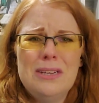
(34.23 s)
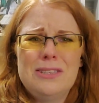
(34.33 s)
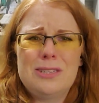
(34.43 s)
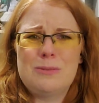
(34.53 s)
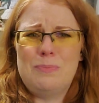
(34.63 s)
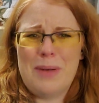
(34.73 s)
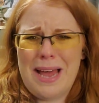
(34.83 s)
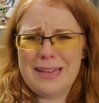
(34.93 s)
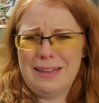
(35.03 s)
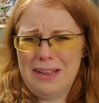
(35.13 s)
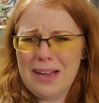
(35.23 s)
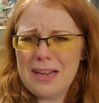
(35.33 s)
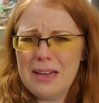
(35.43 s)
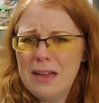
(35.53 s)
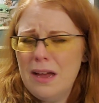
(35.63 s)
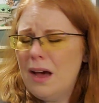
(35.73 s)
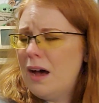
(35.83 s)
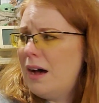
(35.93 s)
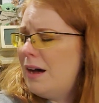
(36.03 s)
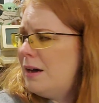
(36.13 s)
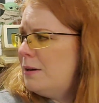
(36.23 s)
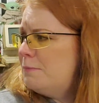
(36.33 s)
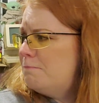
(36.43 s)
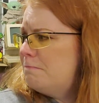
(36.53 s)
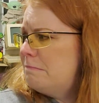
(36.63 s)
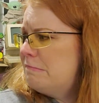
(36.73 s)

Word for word: just bad luck. Um,